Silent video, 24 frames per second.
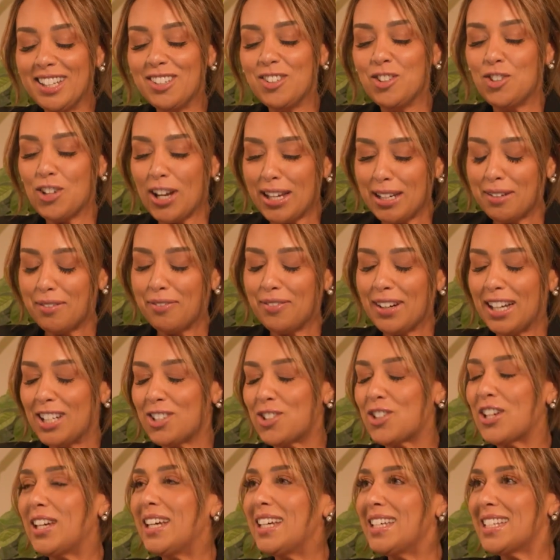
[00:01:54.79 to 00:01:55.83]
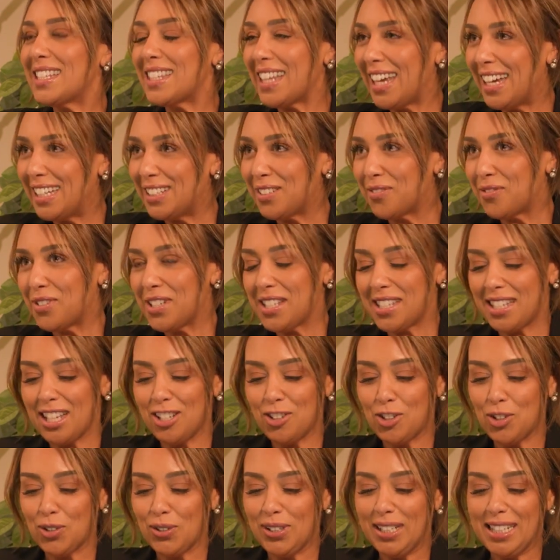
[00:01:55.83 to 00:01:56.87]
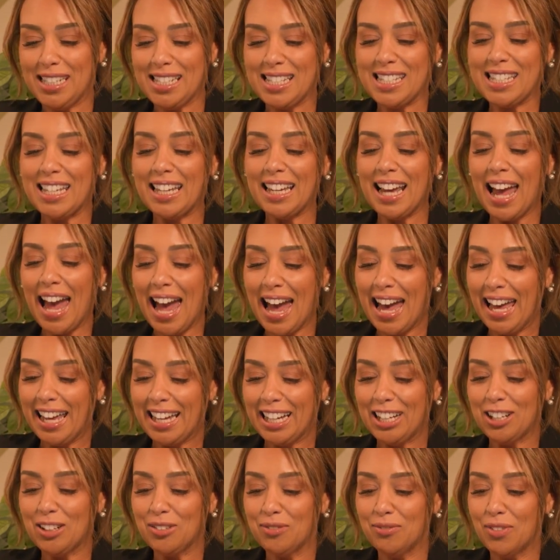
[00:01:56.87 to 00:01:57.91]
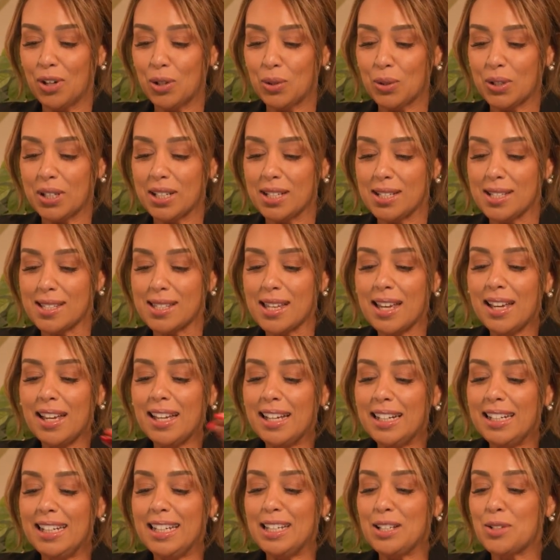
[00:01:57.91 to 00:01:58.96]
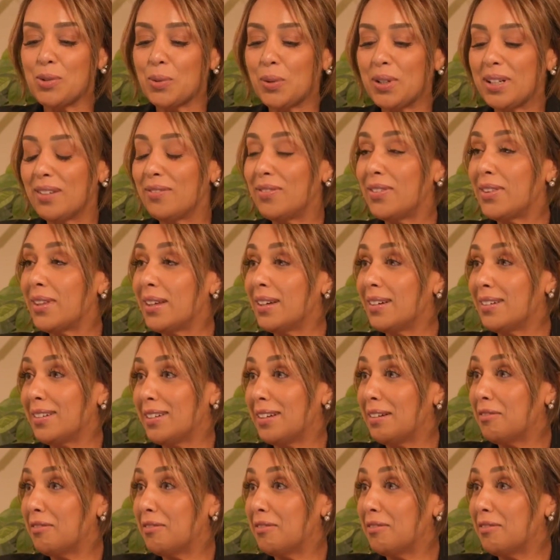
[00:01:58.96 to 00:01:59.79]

Jake Fletcher is the head of residential leasing at Engel Völkers, leads one of the